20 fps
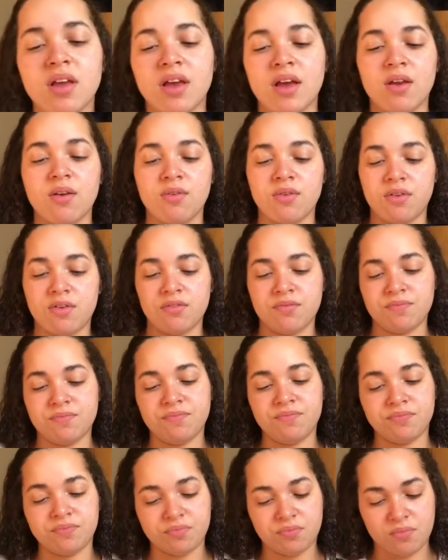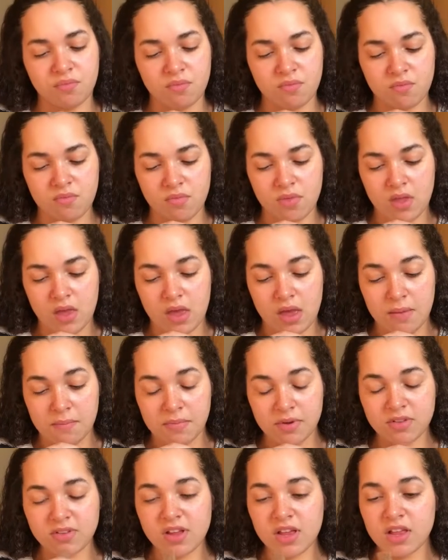Like, I don't know.
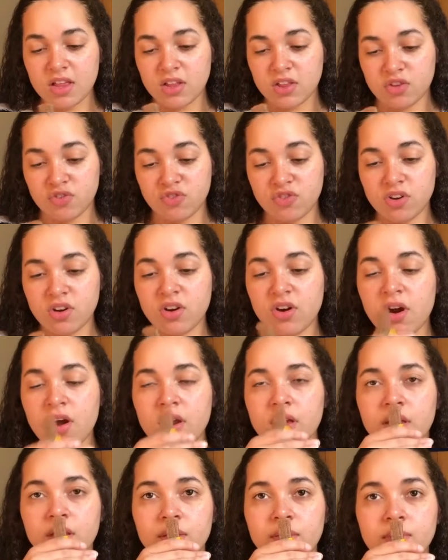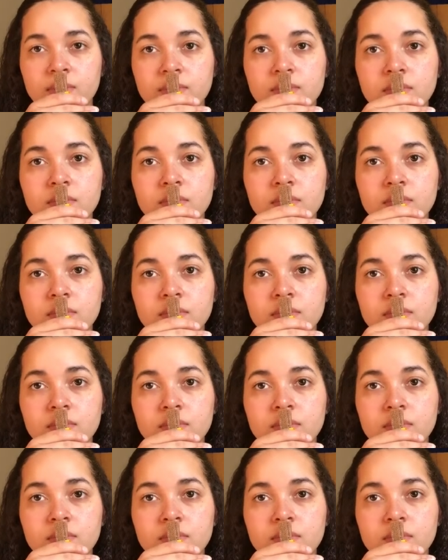it's got like the sugar on it.